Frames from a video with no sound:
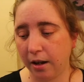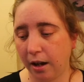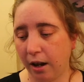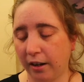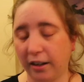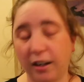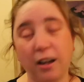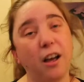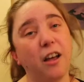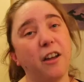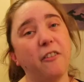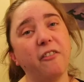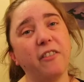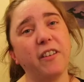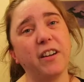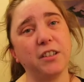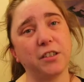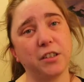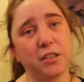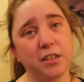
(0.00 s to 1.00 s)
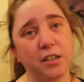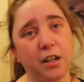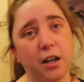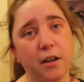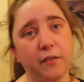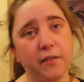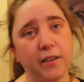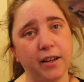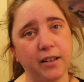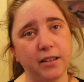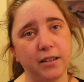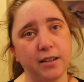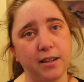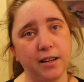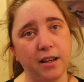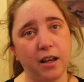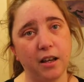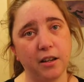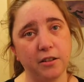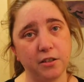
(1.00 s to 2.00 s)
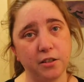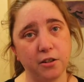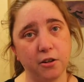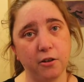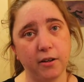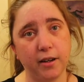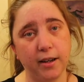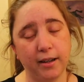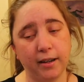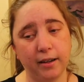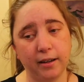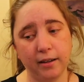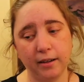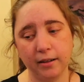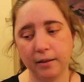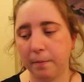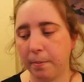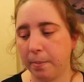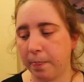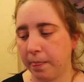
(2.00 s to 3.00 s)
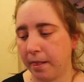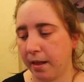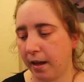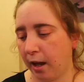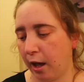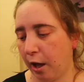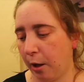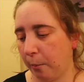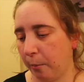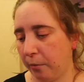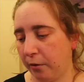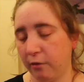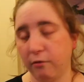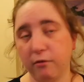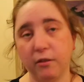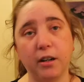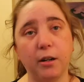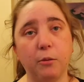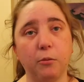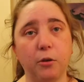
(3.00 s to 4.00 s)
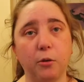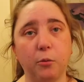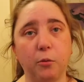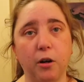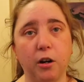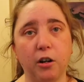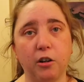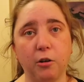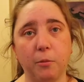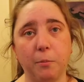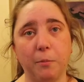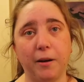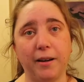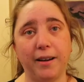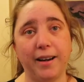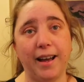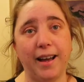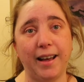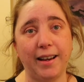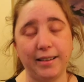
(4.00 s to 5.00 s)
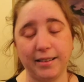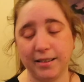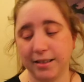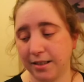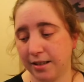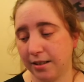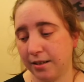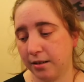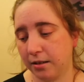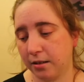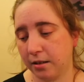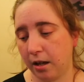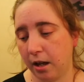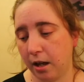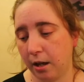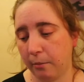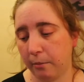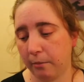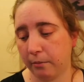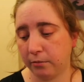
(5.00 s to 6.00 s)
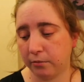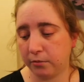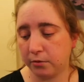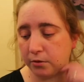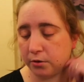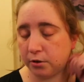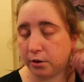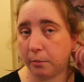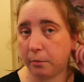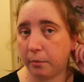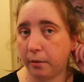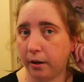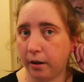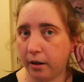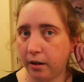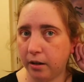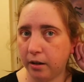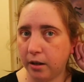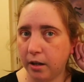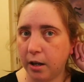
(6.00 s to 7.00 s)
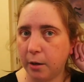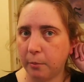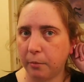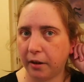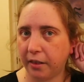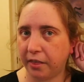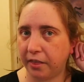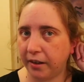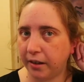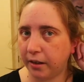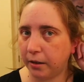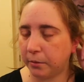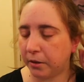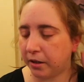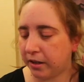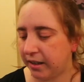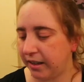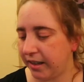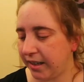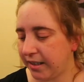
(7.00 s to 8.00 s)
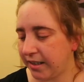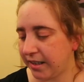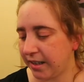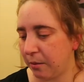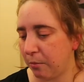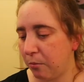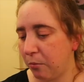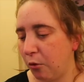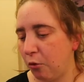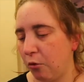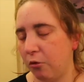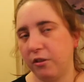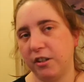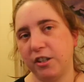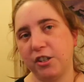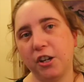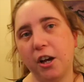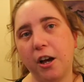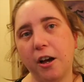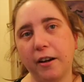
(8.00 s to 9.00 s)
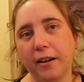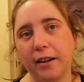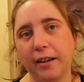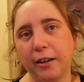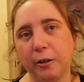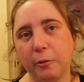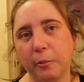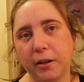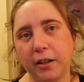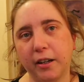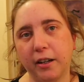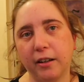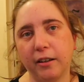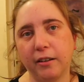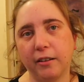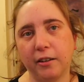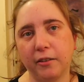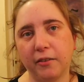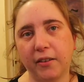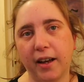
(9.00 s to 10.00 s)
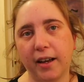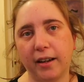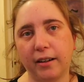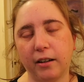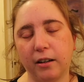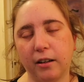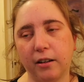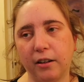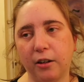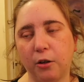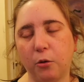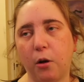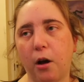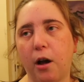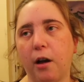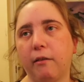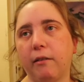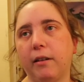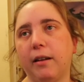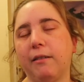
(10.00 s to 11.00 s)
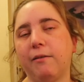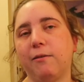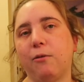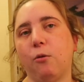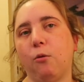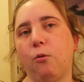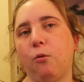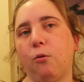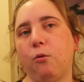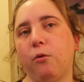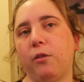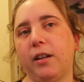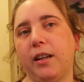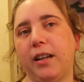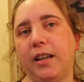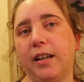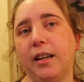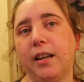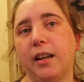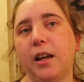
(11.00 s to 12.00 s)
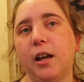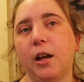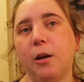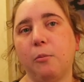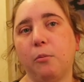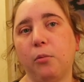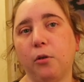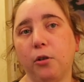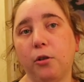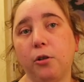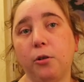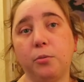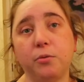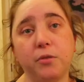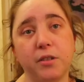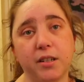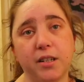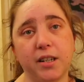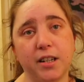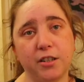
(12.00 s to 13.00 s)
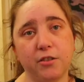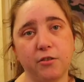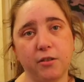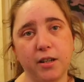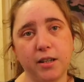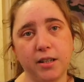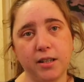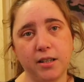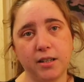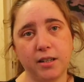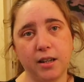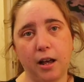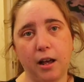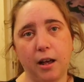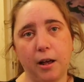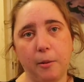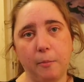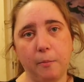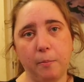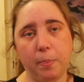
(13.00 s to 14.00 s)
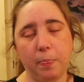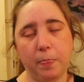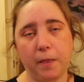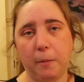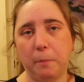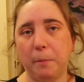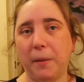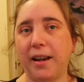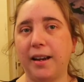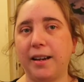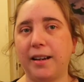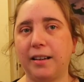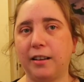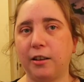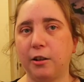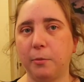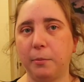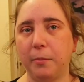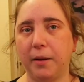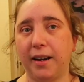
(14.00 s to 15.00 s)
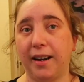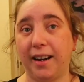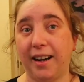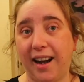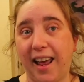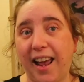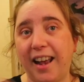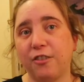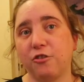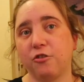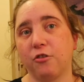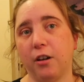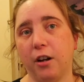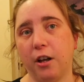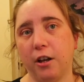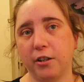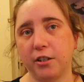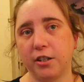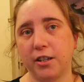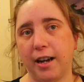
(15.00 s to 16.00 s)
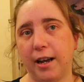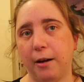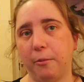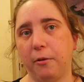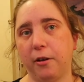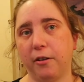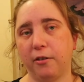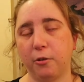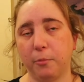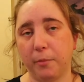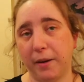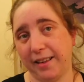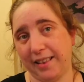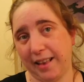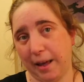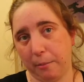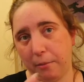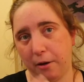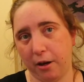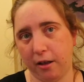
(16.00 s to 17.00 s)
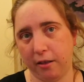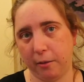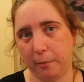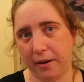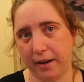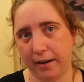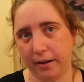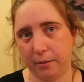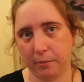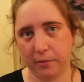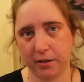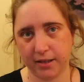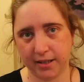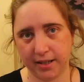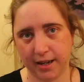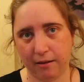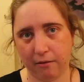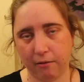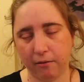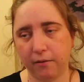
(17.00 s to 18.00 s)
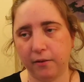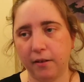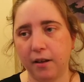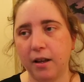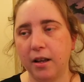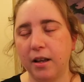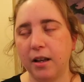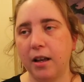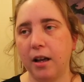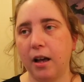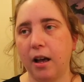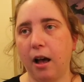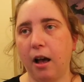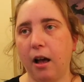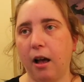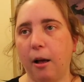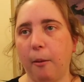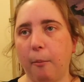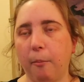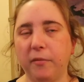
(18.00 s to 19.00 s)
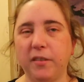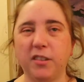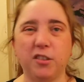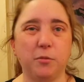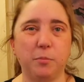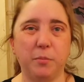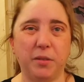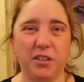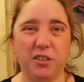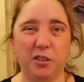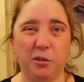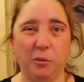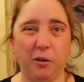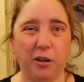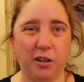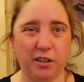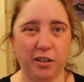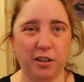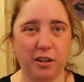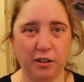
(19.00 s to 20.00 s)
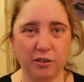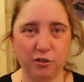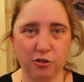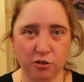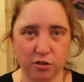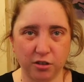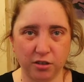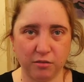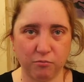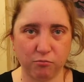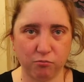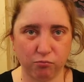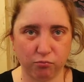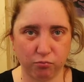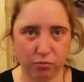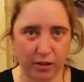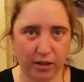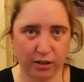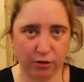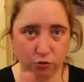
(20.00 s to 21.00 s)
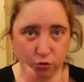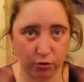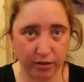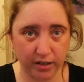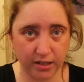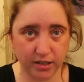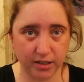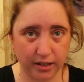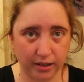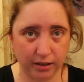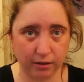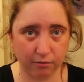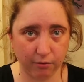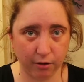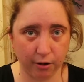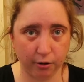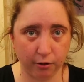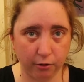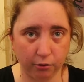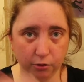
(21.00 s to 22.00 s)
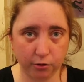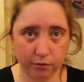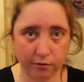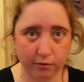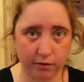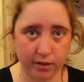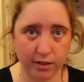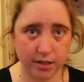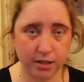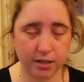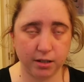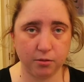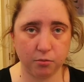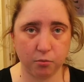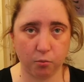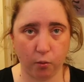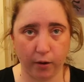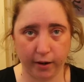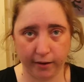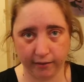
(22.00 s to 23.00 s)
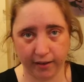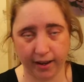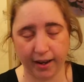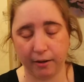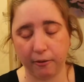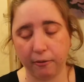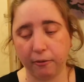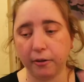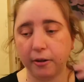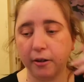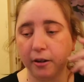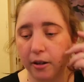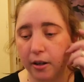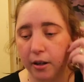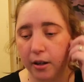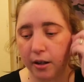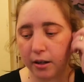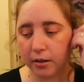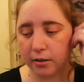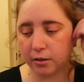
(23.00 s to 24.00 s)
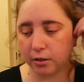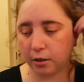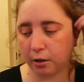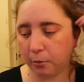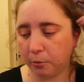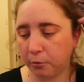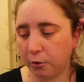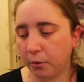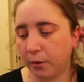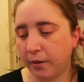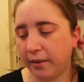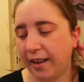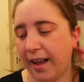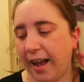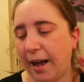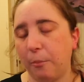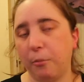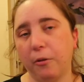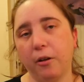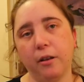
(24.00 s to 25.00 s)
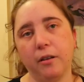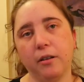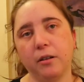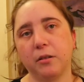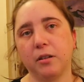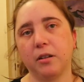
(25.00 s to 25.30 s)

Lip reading: I can't finish her scarf yet because the yarn's not in, but I really want to work on my nan's jumper, but I think I'm going to need to get more of this yarn in because I've had an inquiry for the blue princess dress. I'm making them in an extra large now, but I've got to make that part of the pattern up myself. It shouldn't be too hard, you know, it's just increasing the rows for each way round. So I'm doing that, but